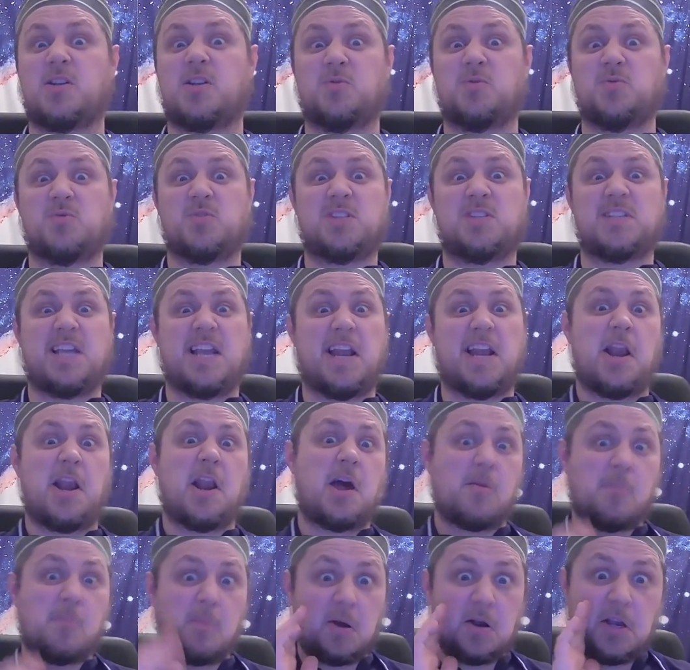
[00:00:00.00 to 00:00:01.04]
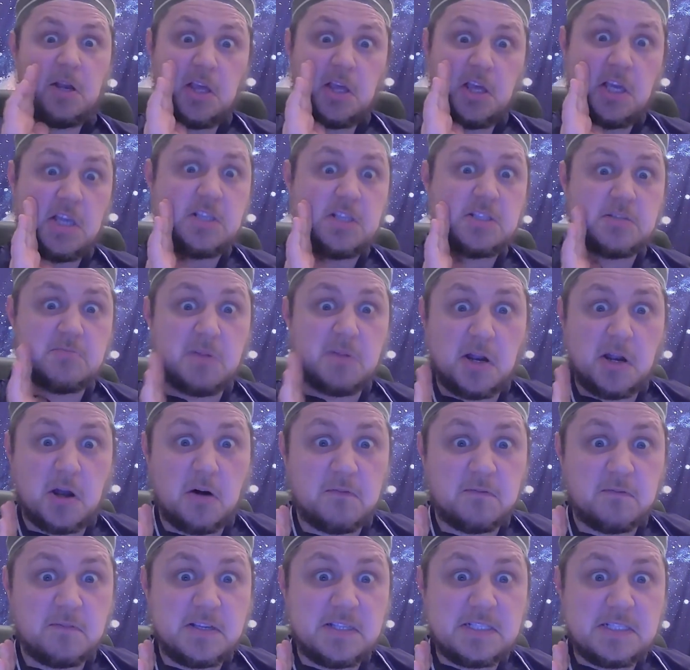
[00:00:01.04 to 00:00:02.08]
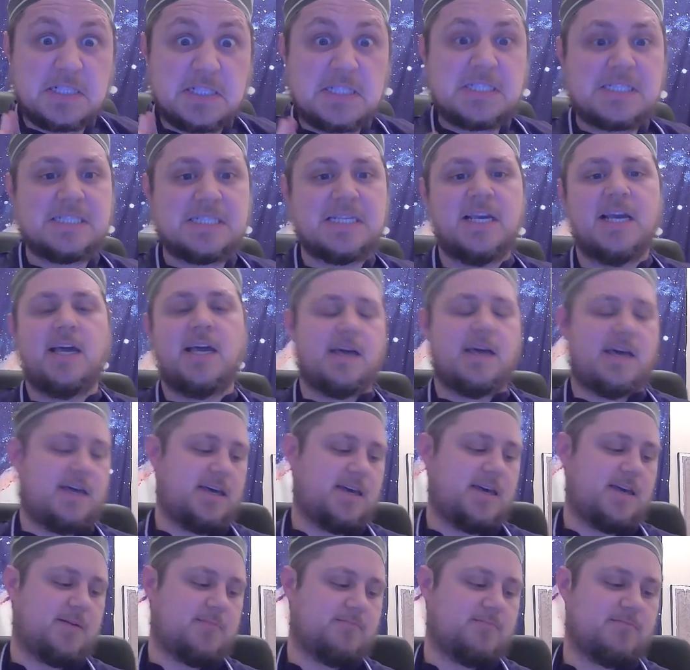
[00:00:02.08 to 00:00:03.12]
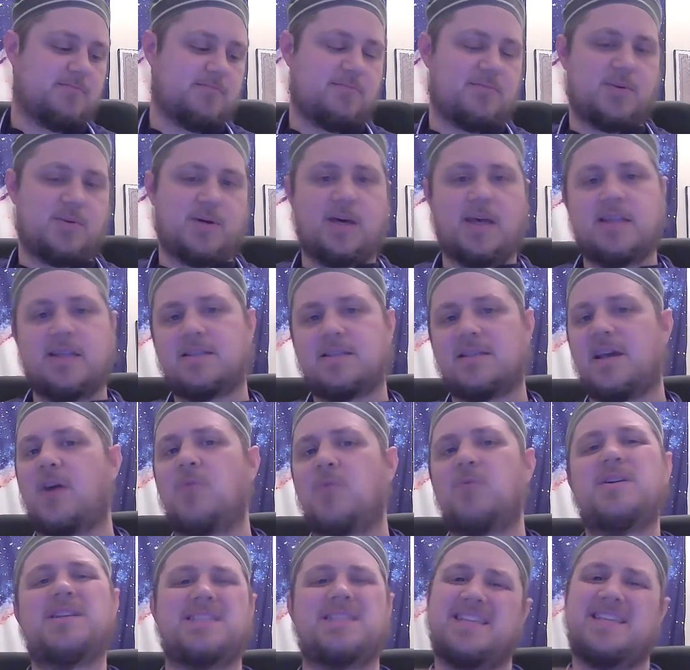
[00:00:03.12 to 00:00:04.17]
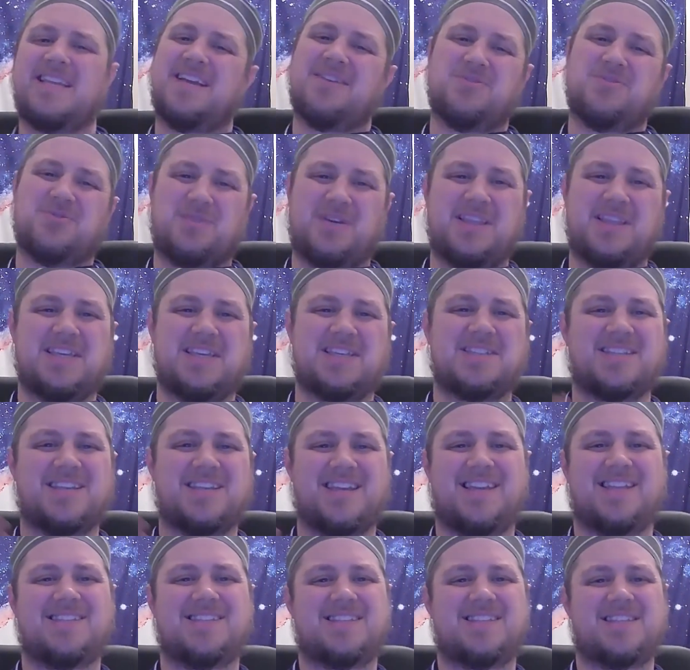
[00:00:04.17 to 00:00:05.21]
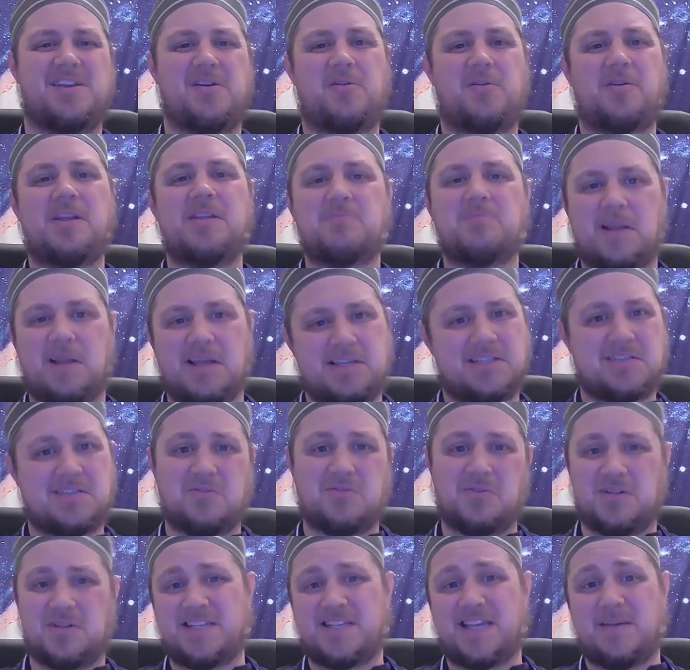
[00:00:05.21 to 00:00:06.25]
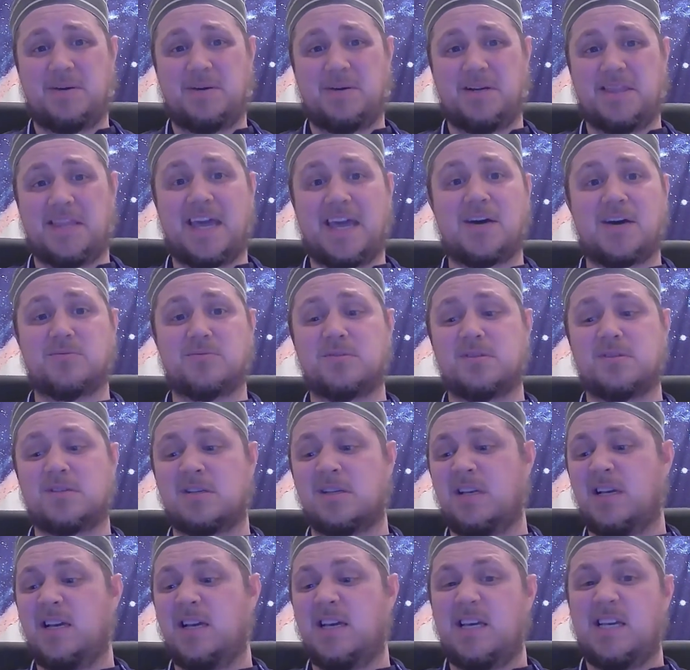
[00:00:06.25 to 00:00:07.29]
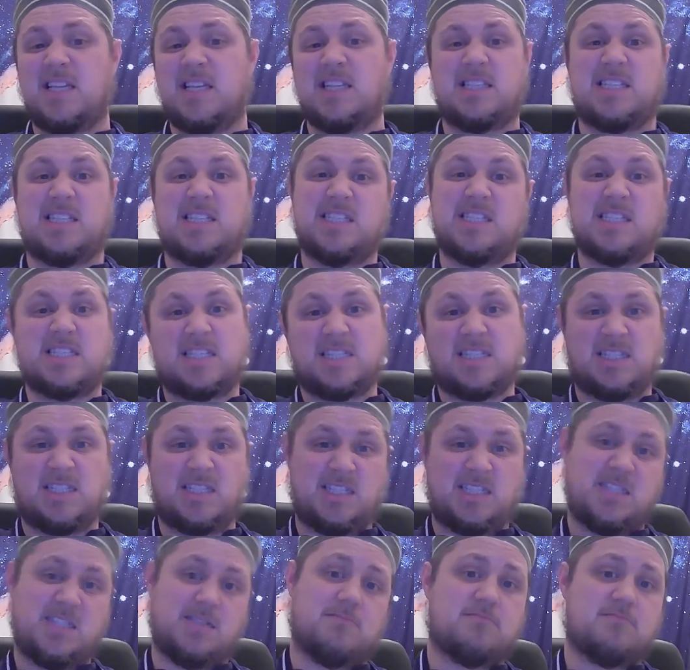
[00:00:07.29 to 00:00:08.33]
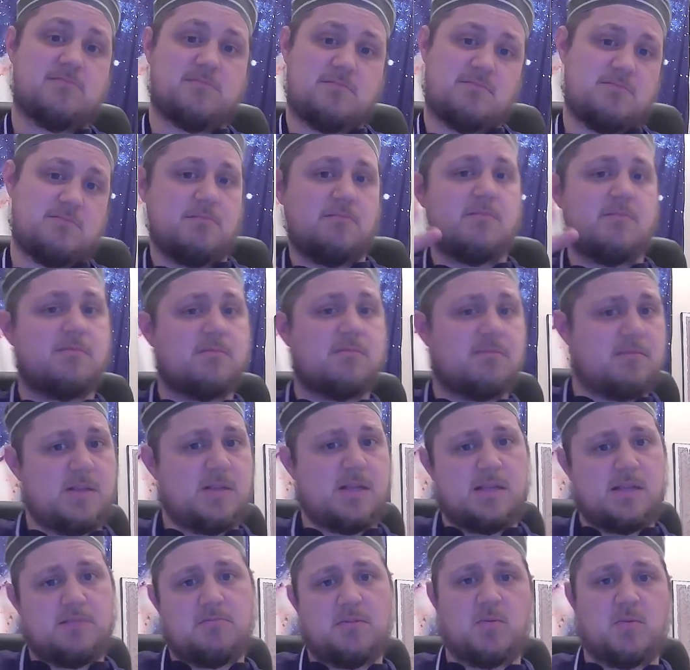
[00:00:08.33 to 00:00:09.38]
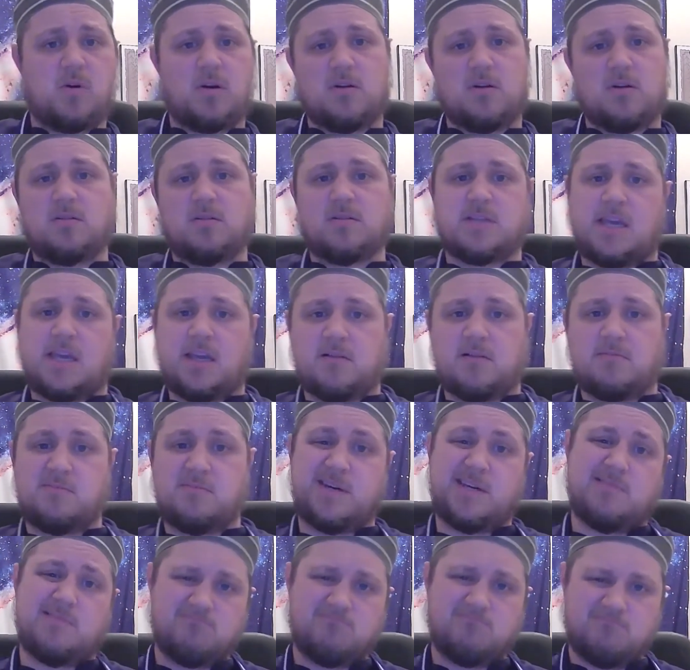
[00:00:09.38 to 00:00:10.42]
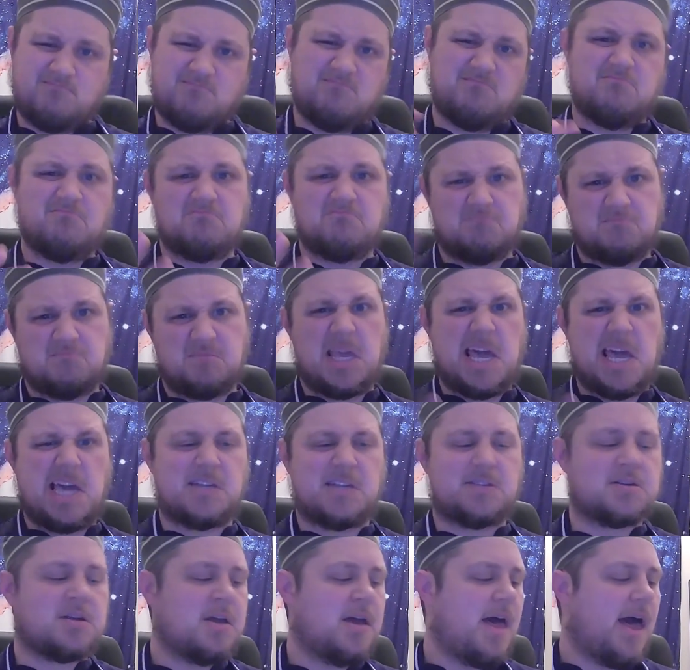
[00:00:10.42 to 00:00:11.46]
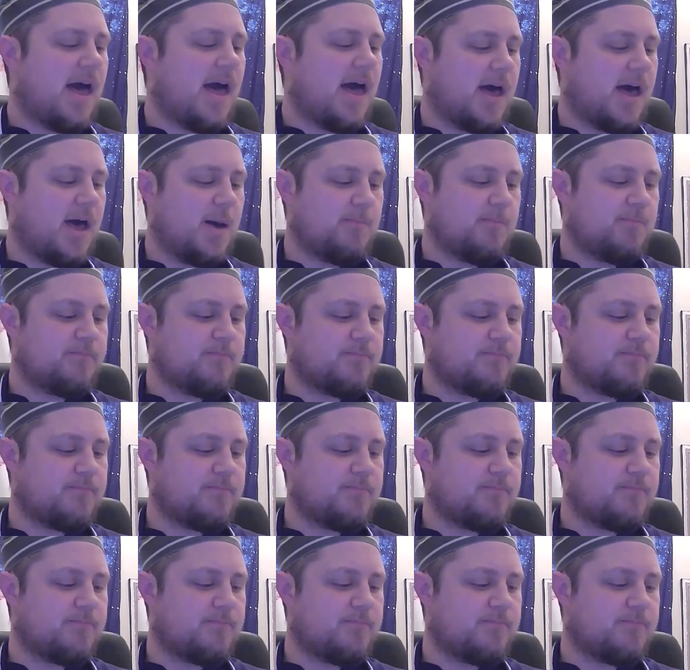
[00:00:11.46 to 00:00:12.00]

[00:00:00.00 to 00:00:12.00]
sin. I'm going to eat in my office. But I want to sit down to eat this. It's the only place I've got a table in the house since the one got taken by the ex. I